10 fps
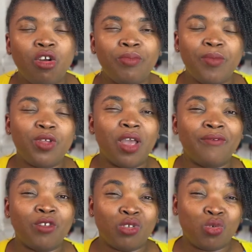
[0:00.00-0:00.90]
or maybe you
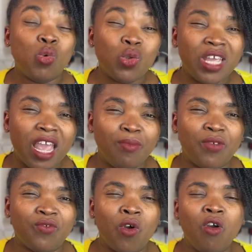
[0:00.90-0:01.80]
have not schooled here
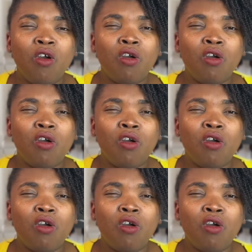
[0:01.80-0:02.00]
before,